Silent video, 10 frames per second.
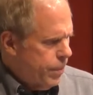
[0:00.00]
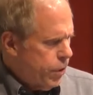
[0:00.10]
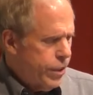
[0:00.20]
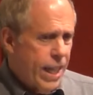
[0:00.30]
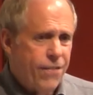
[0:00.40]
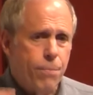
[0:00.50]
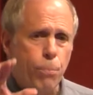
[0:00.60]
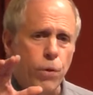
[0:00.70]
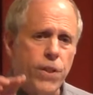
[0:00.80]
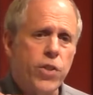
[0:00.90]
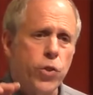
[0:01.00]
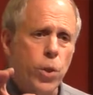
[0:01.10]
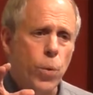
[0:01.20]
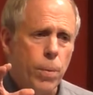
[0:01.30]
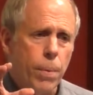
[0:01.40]
staff
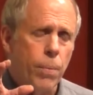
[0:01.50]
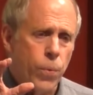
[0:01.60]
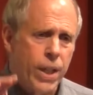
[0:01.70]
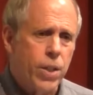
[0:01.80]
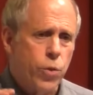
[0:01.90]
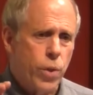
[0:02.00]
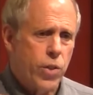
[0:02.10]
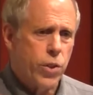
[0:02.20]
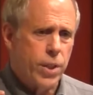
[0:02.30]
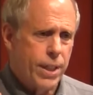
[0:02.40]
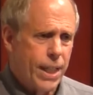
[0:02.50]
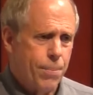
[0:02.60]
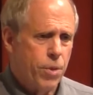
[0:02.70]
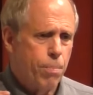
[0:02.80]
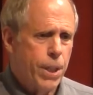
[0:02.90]
provincial reconstruction
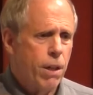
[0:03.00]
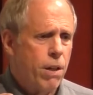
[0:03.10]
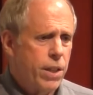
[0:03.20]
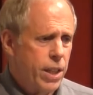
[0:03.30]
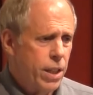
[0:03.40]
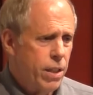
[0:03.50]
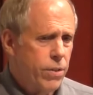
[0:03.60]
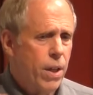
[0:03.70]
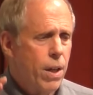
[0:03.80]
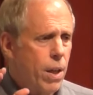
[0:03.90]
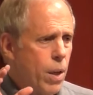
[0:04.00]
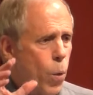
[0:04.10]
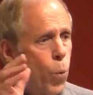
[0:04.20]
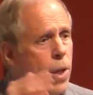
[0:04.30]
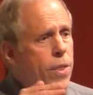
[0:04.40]
teams, PRTs,
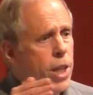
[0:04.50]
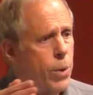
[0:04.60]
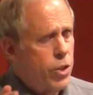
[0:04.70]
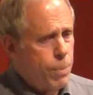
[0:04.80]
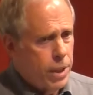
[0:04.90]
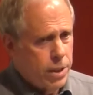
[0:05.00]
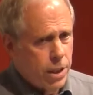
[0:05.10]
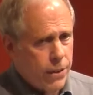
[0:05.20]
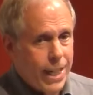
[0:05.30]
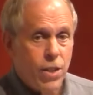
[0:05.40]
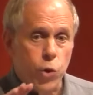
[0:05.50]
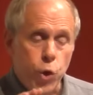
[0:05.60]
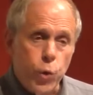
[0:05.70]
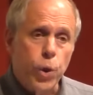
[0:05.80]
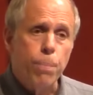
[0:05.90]
with the U.S. military as junior